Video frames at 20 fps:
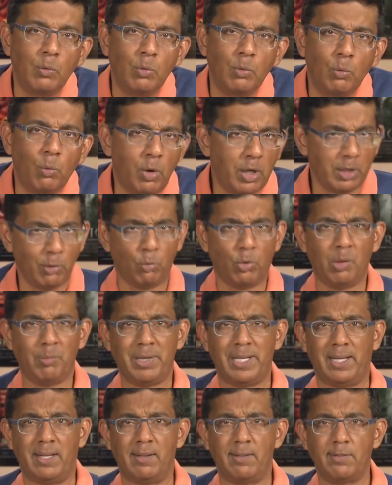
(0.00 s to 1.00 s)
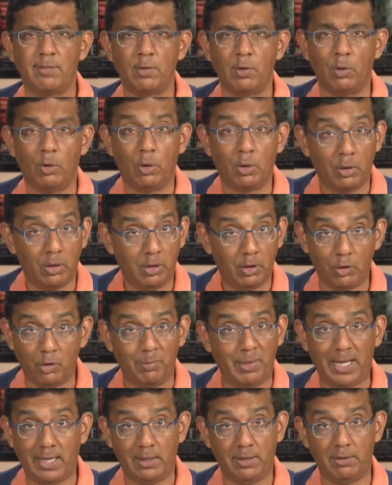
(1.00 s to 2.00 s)
what a woman is, or to
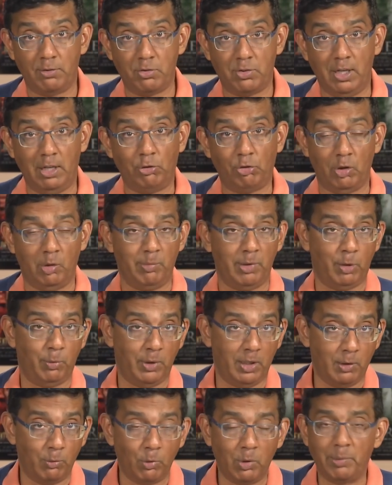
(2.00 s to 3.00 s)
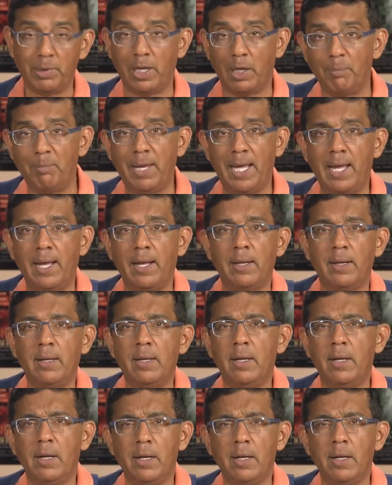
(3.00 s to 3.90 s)
make a distinction between a woman and a man,